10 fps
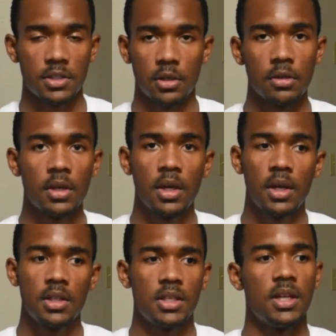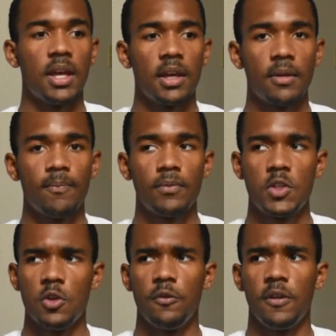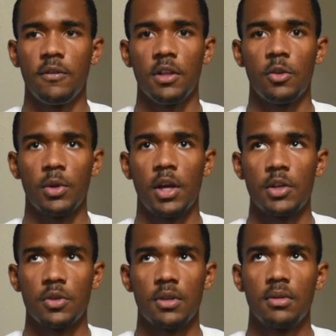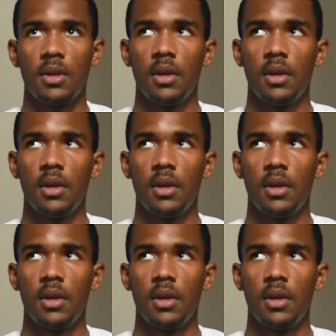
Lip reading: So today, 250, 300.